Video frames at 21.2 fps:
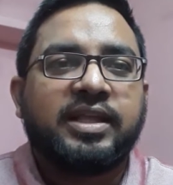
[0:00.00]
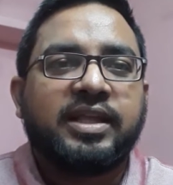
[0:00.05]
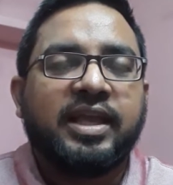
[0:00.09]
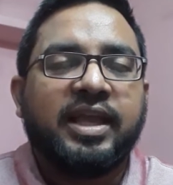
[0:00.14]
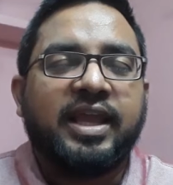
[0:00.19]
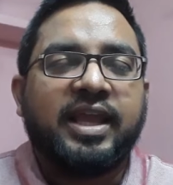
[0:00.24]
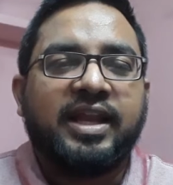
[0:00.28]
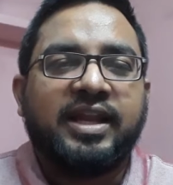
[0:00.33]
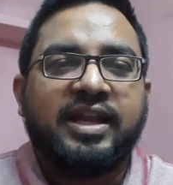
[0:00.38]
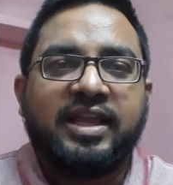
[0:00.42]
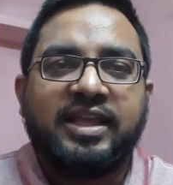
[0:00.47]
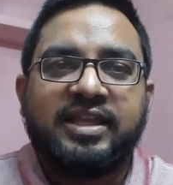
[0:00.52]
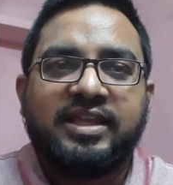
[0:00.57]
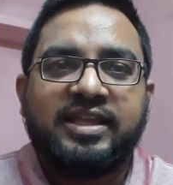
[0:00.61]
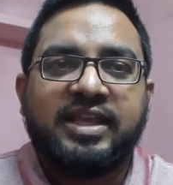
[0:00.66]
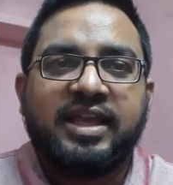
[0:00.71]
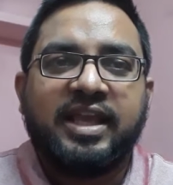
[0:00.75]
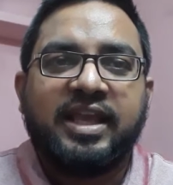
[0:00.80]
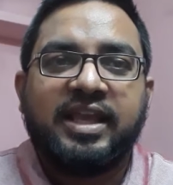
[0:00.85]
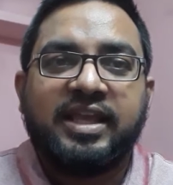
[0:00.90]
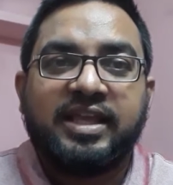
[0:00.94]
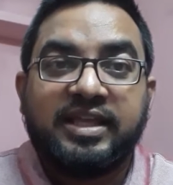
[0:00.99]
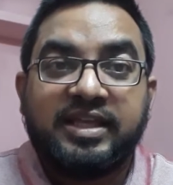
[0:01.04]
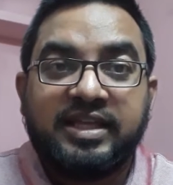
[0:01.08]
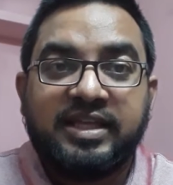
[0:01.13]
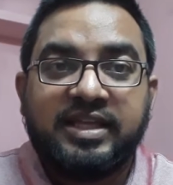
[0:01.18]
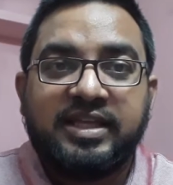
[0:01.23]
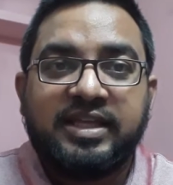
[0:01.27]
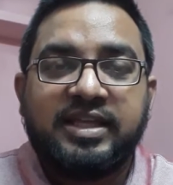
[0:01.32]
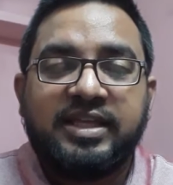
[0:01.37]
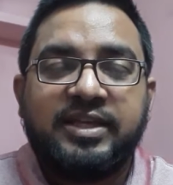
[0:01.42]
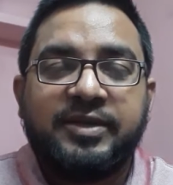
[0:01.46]

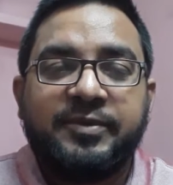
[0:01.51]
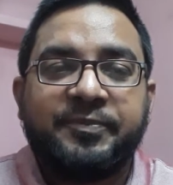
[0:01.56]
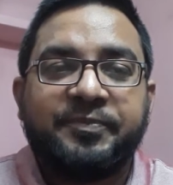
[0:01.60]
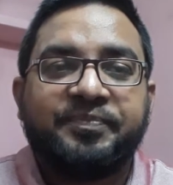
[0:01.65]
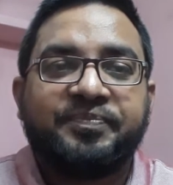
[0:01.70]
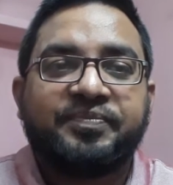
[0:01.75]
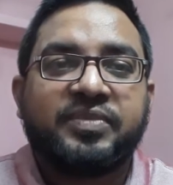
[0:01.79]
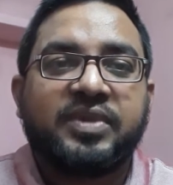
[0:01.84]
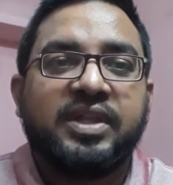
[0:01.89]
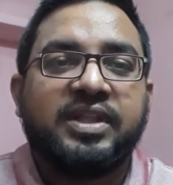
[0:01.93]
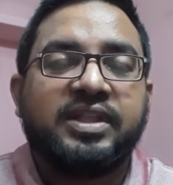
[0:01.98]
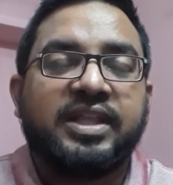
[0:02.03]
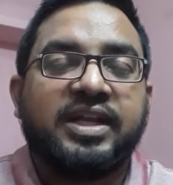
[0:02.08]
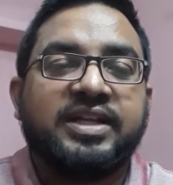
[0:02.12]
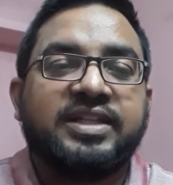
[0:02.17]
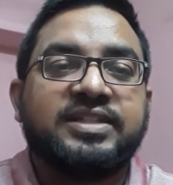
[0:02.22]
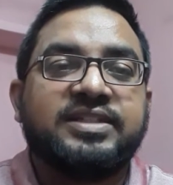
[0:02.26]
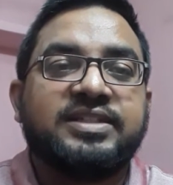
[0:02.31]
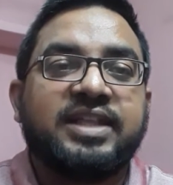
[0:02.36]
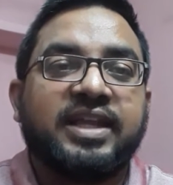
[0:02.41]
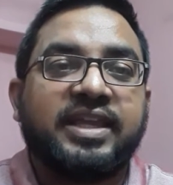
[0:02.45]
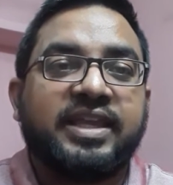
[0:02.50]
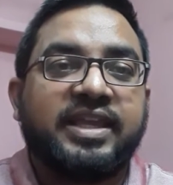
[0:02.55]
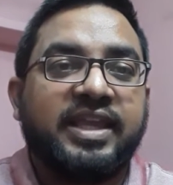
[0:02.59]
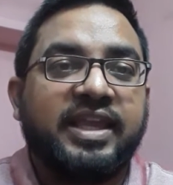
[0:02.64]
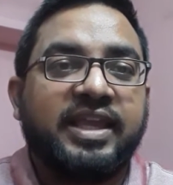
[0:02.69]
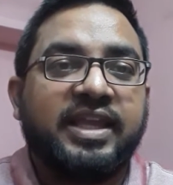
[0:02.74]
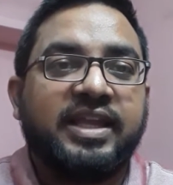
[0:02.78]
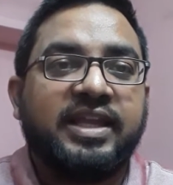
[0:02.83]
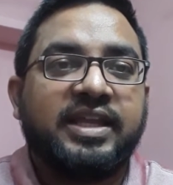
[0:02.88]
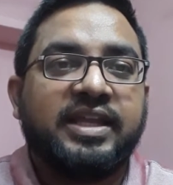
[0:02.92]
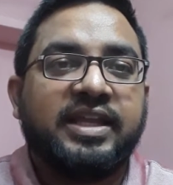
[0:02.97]
LIKE, that is the
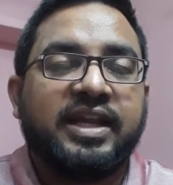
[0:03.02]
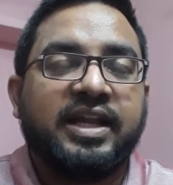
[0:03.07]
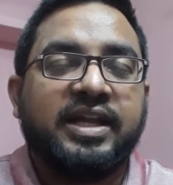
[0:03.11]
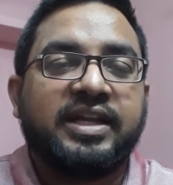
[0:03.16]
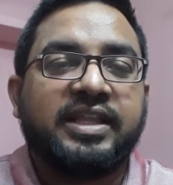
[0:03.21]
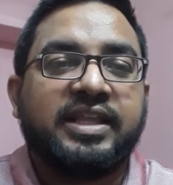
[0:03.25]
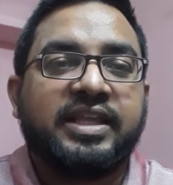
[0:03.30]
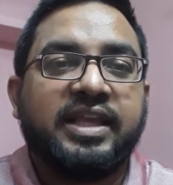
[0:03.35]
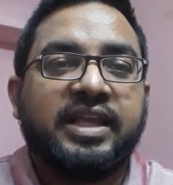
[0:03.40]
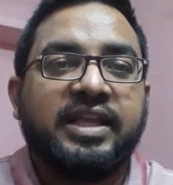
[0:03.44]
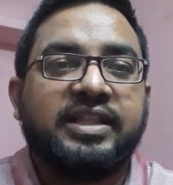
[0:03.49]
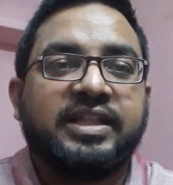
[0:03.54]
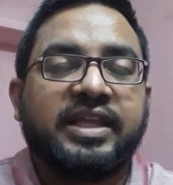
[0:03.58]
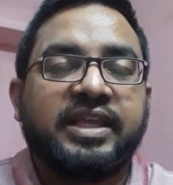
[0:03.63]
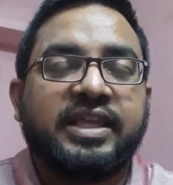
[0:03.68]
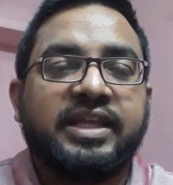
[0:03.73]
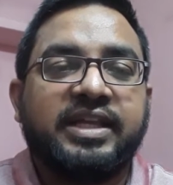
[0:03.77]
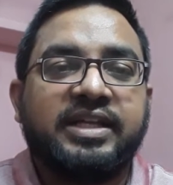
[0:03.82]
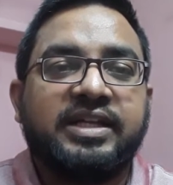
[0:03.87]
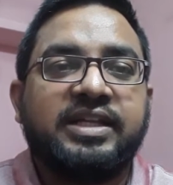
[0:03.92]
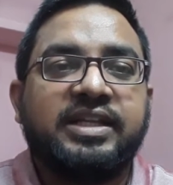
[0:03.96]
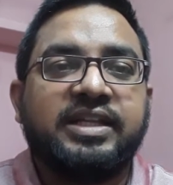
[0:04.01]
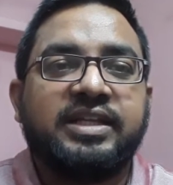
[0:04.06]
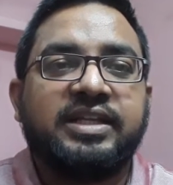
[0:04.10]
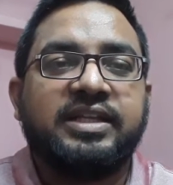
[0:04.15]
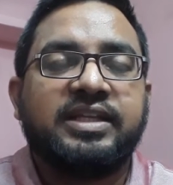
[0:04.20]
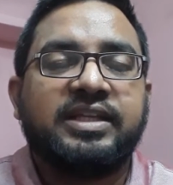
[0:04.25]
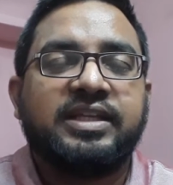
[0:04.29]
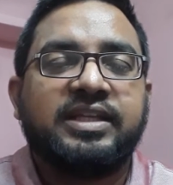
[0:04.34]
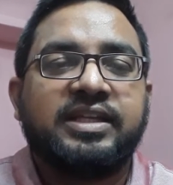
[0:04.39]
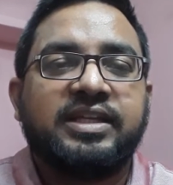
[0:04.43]
K, and K the kidney,